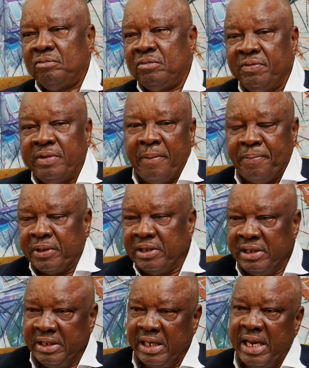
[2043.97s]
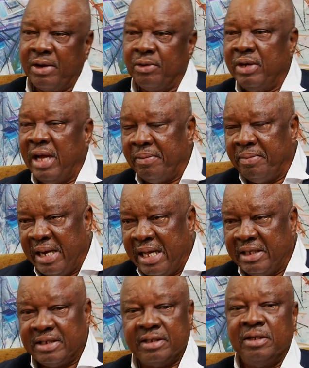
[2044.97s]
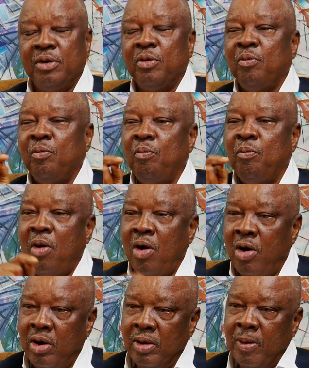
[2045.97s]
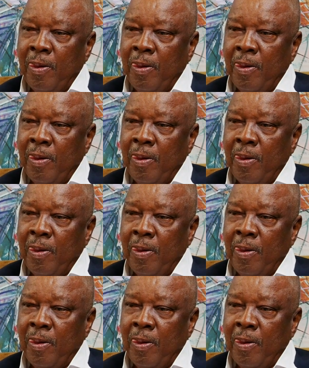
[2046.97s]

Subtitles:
They are putting it there that could have lent more